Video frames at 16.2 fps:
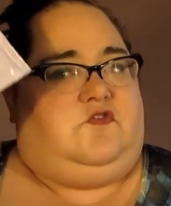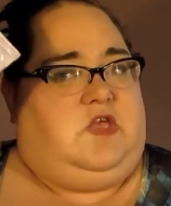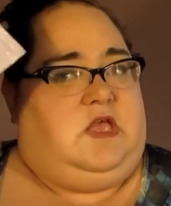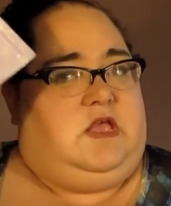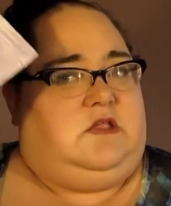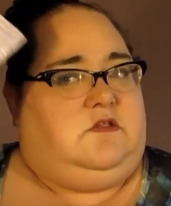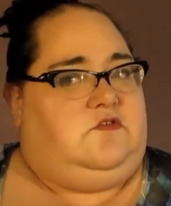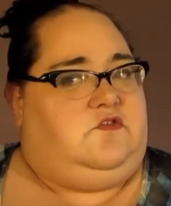
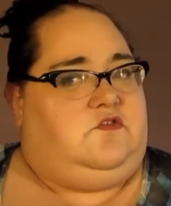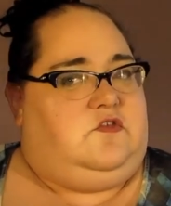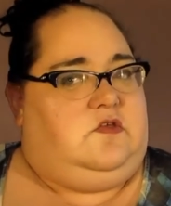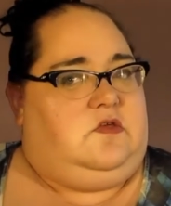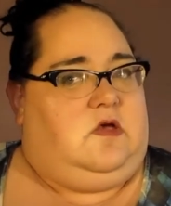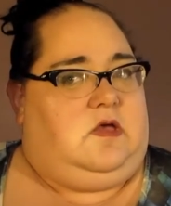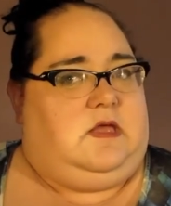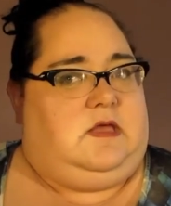changed
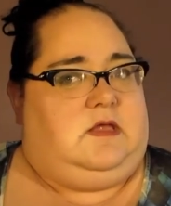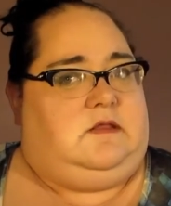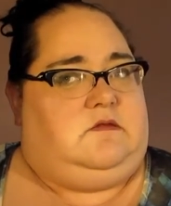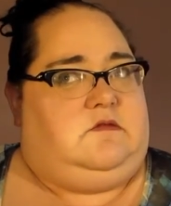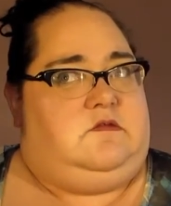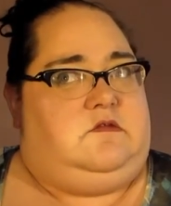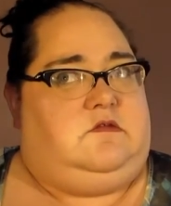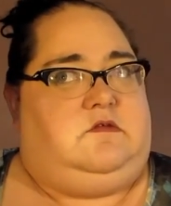
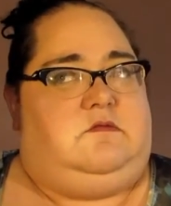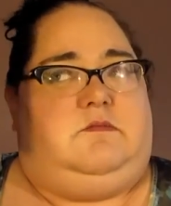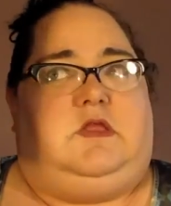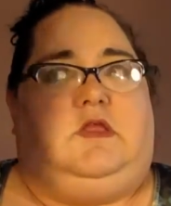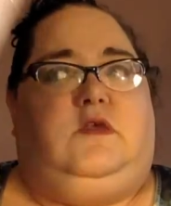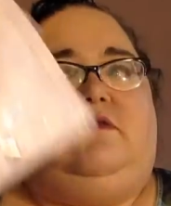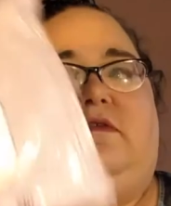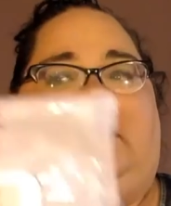and
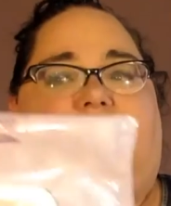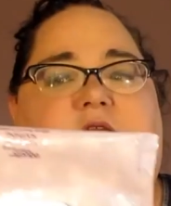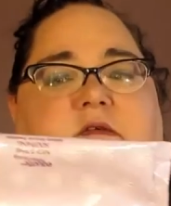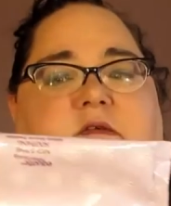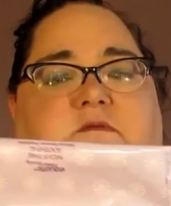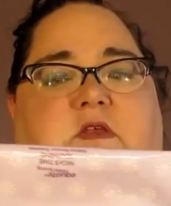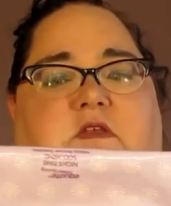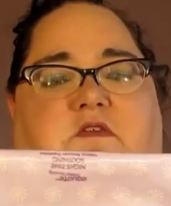been using
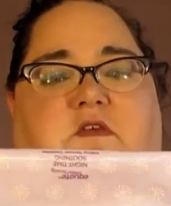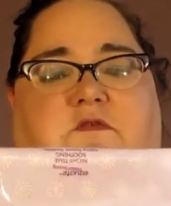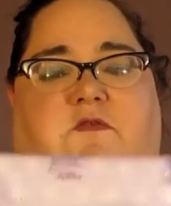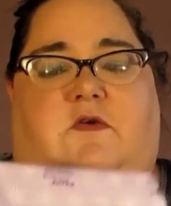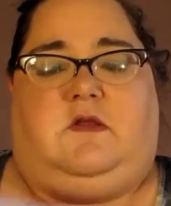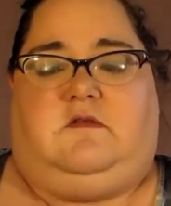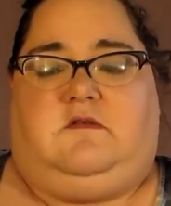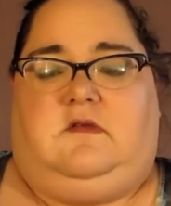something
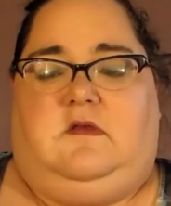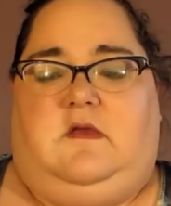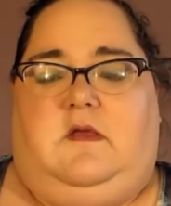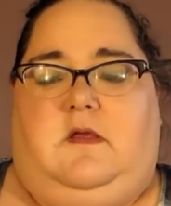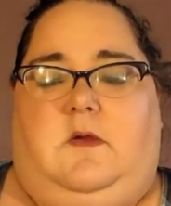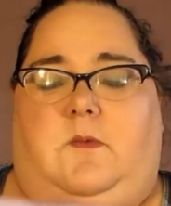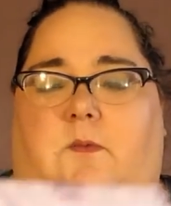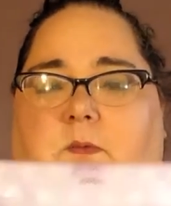different.
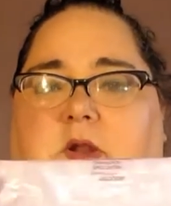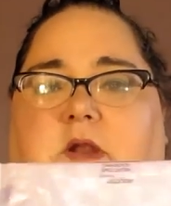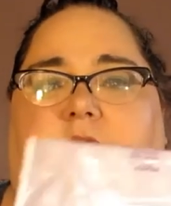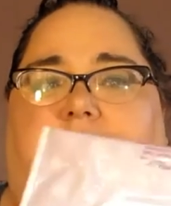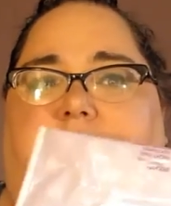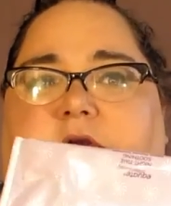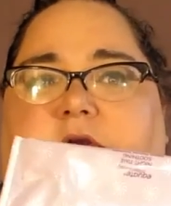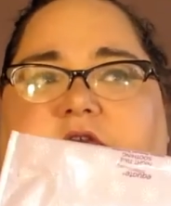Would I
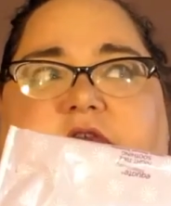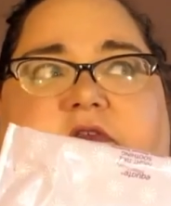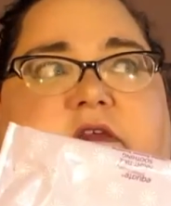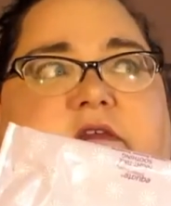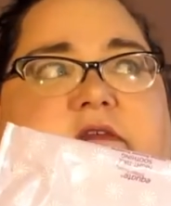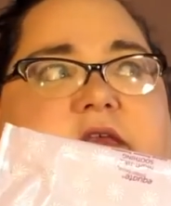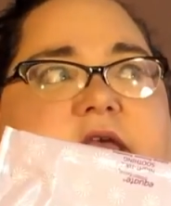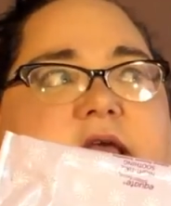repurchase
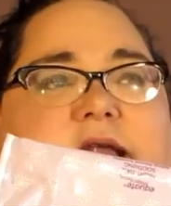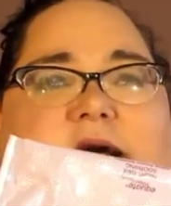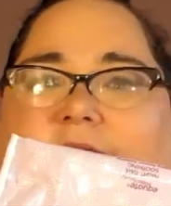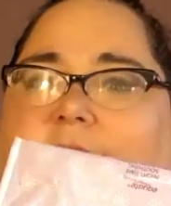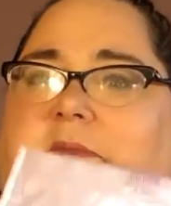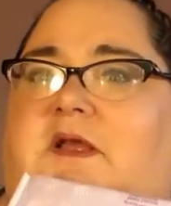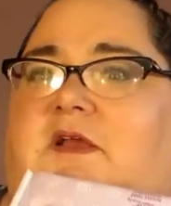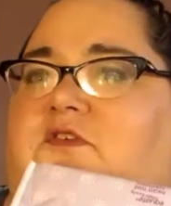these again?
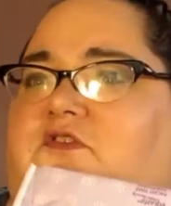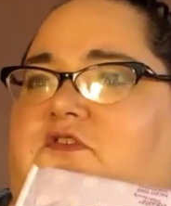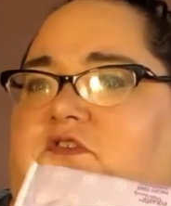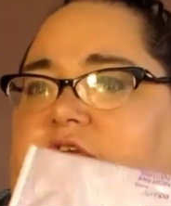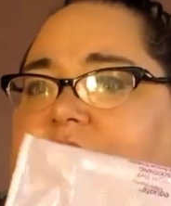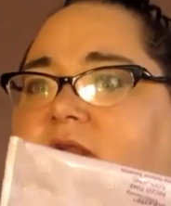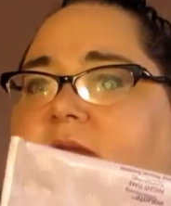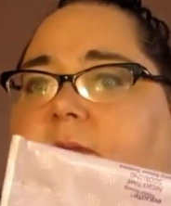I'm not
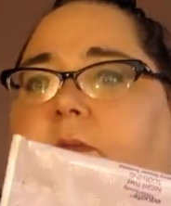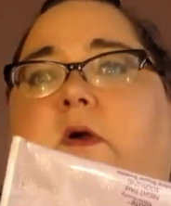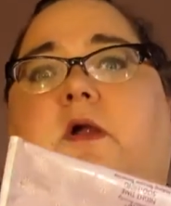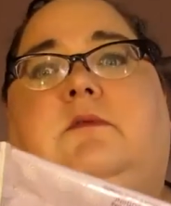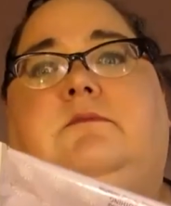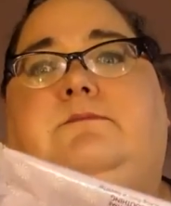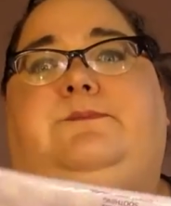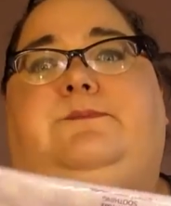sure anymore.
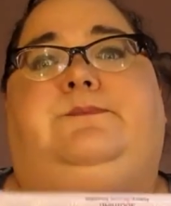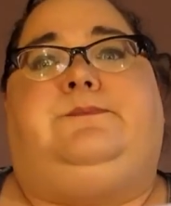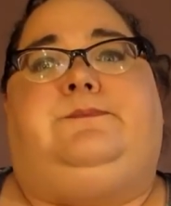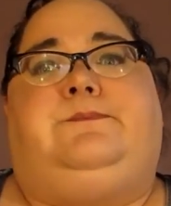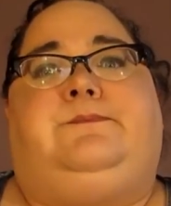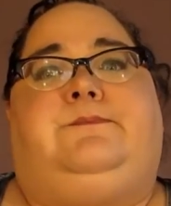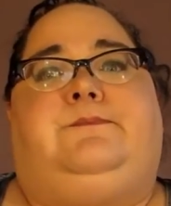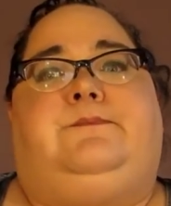
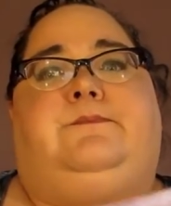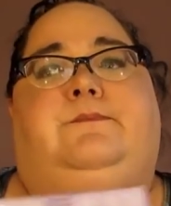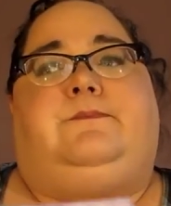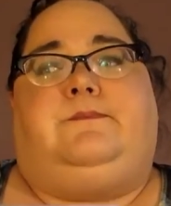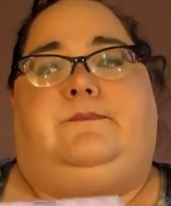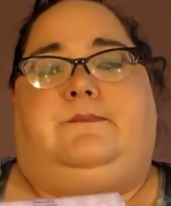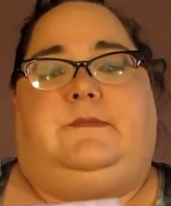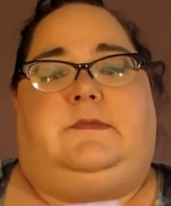
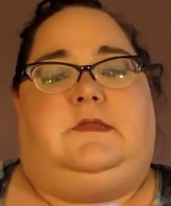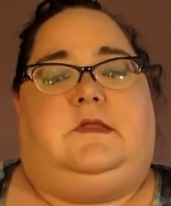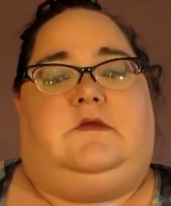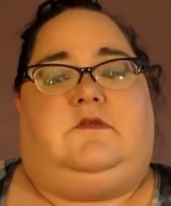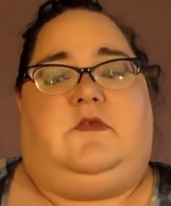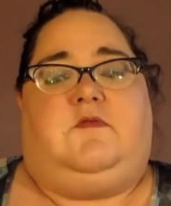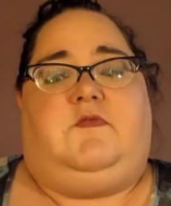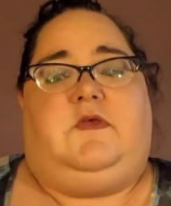
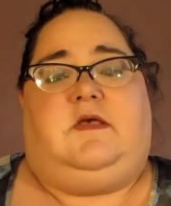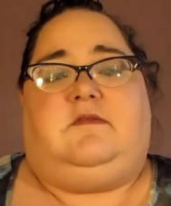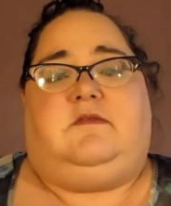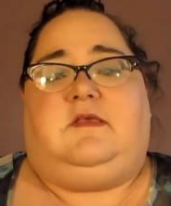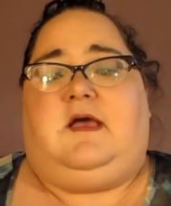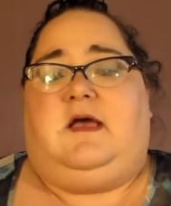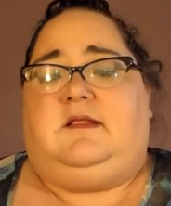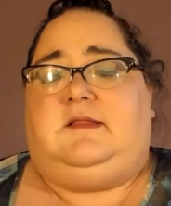There's something else
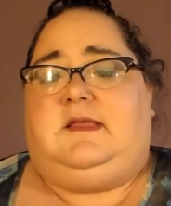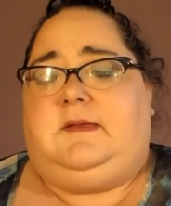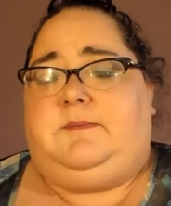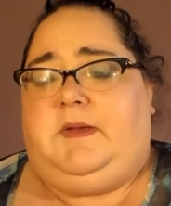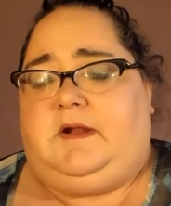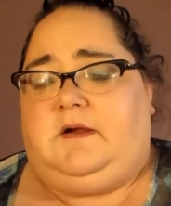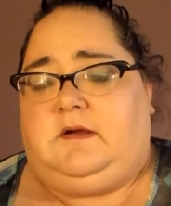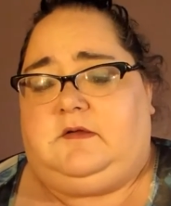I kind of like
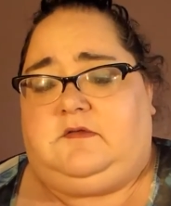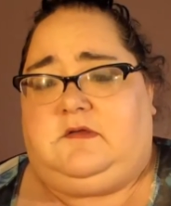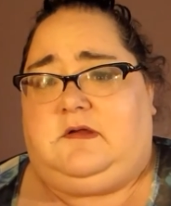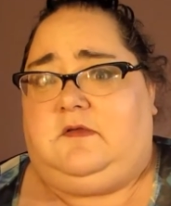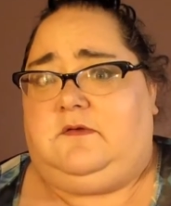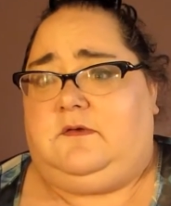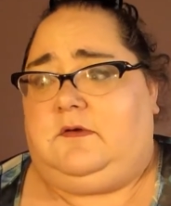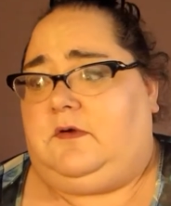better. It's
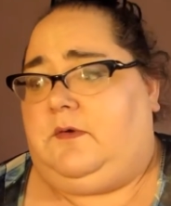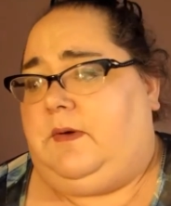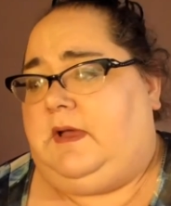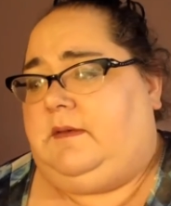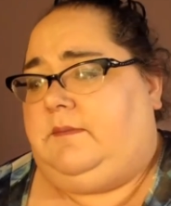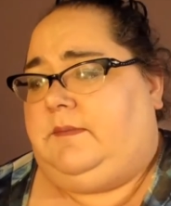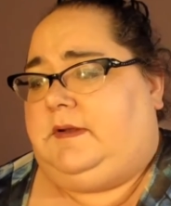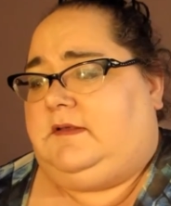another
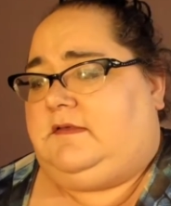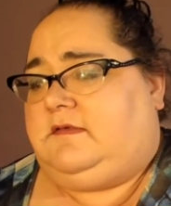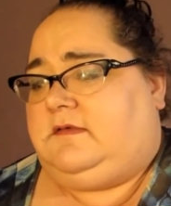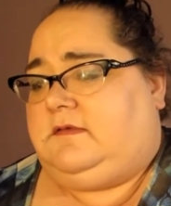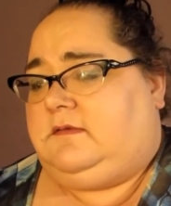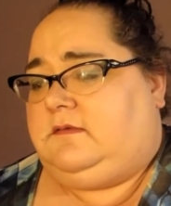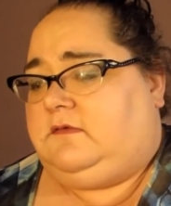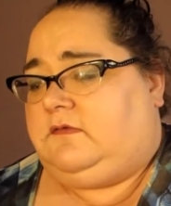Equate, but
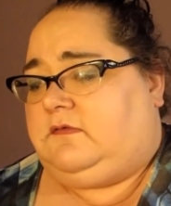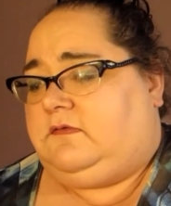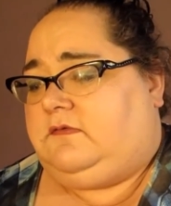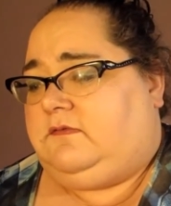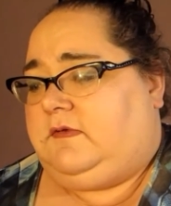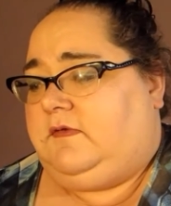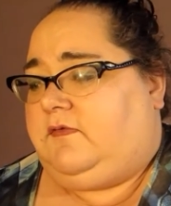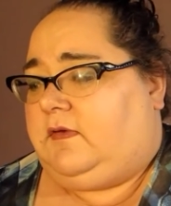it's just
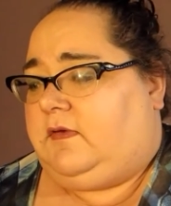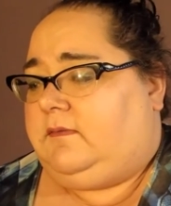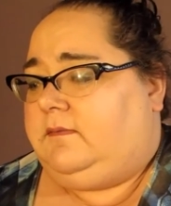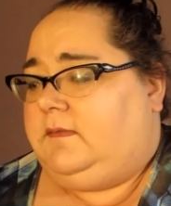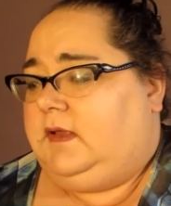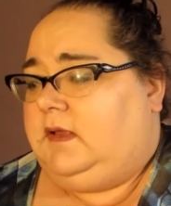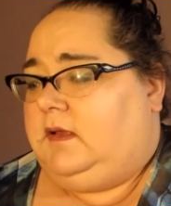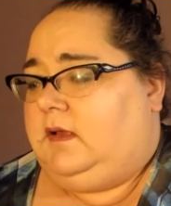different.
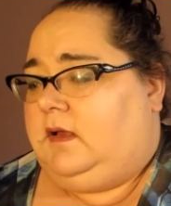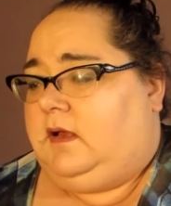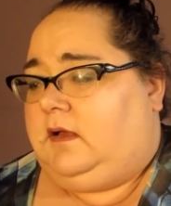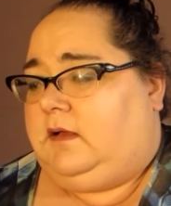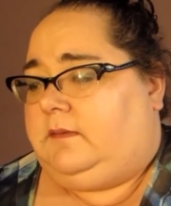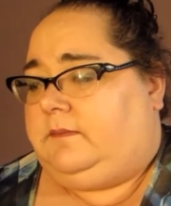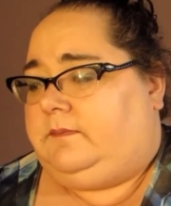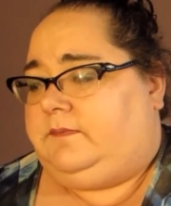
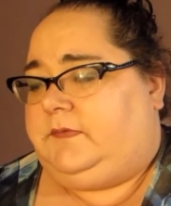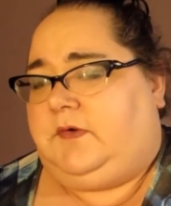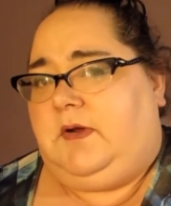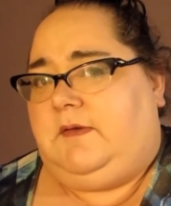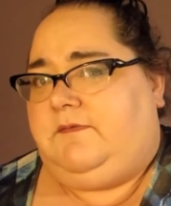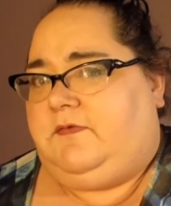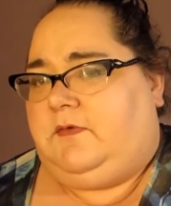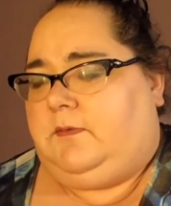Um, the
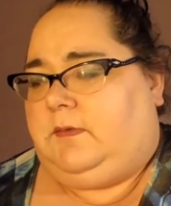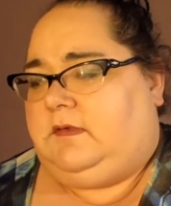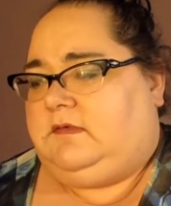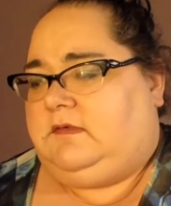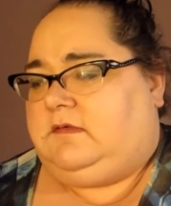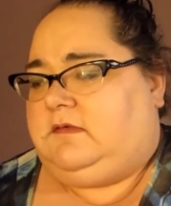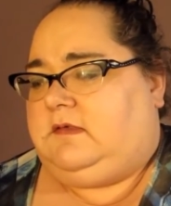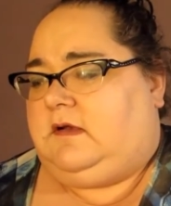grapefruit
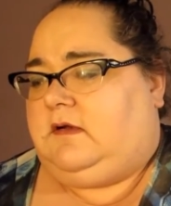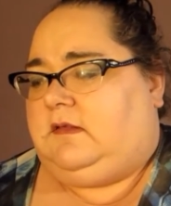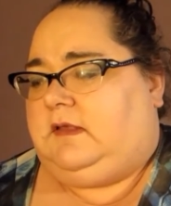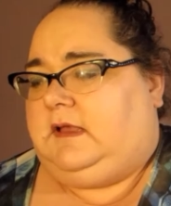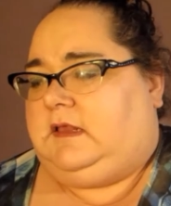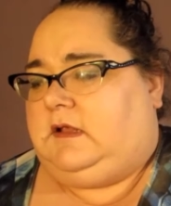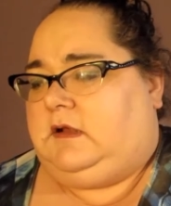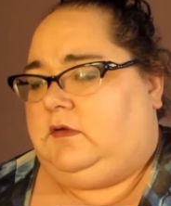ones that are
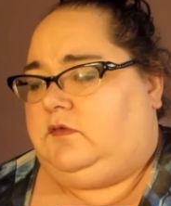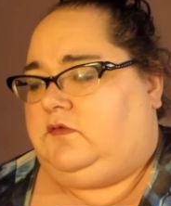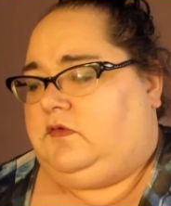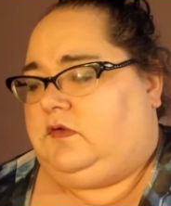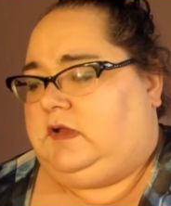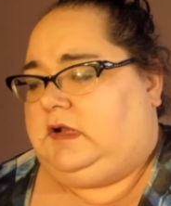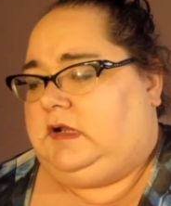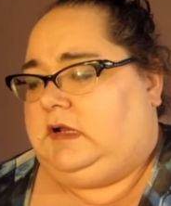like the
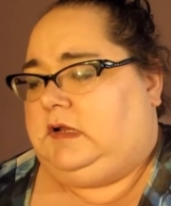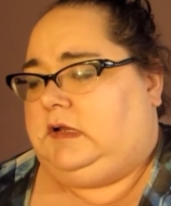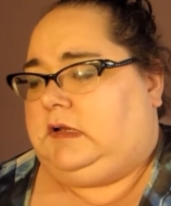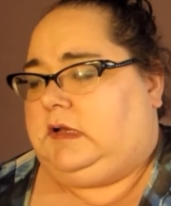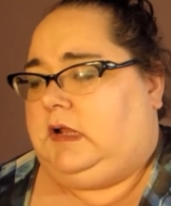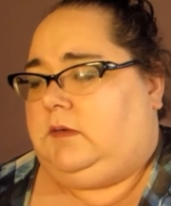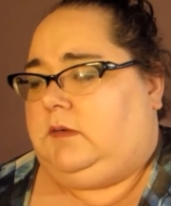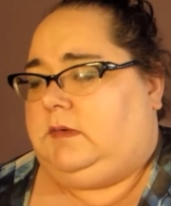Neutrogena
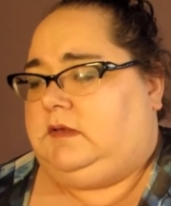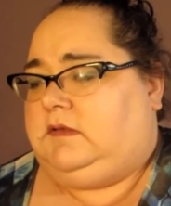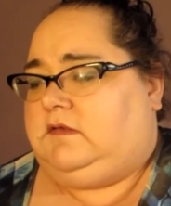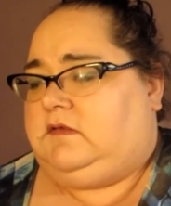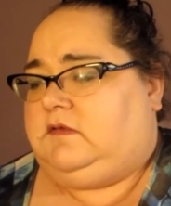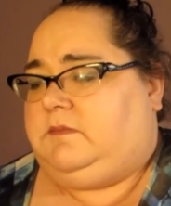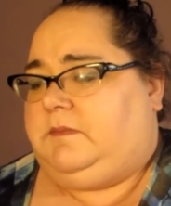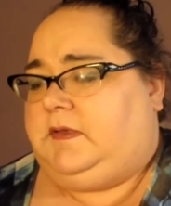kind of
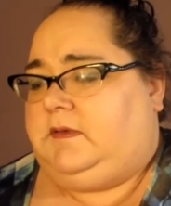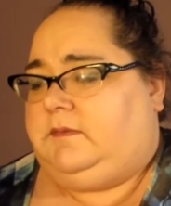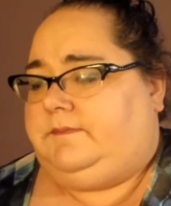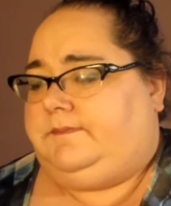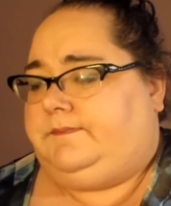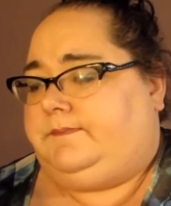ones, but